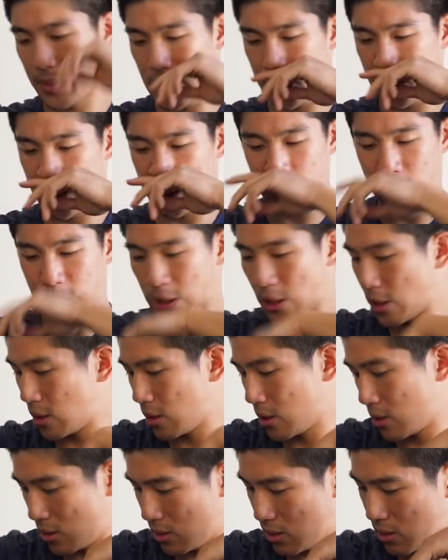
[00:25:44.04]

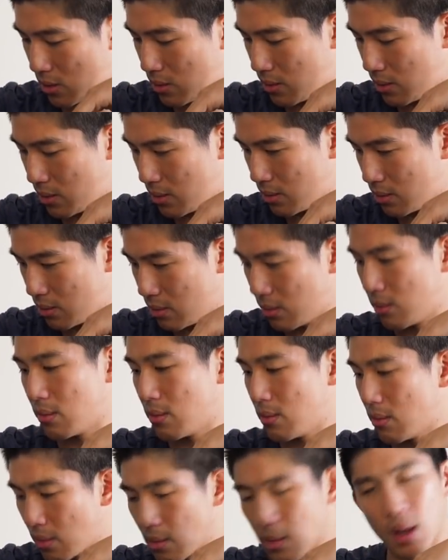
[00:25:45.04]
So
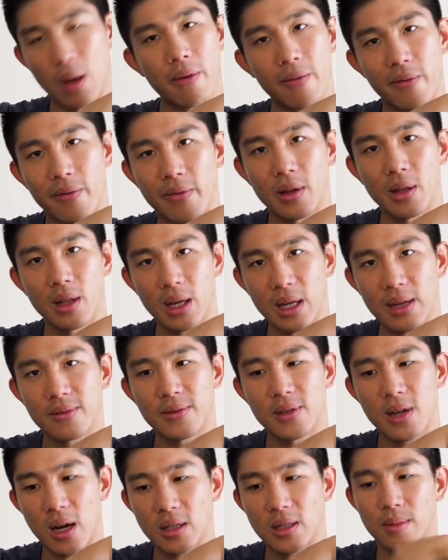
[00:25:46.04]
I feel like I've
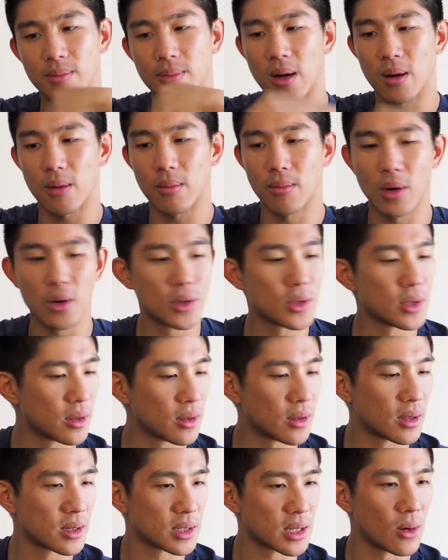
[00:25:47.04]
talked about most of the
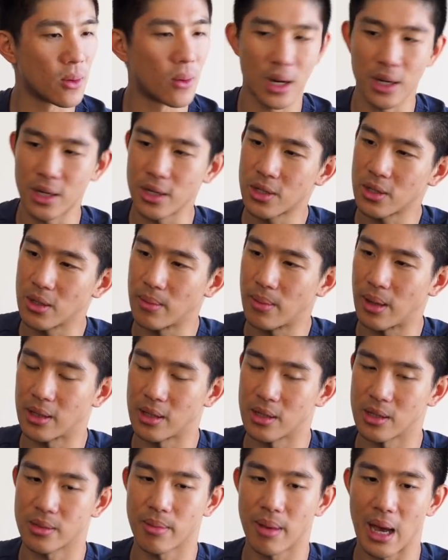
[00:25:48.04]
things I wanted to about
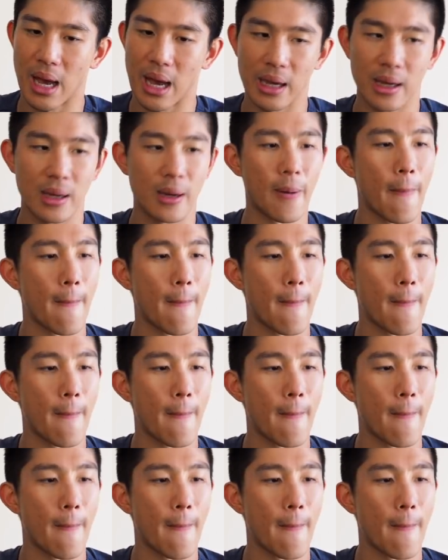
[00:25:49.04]
this bag.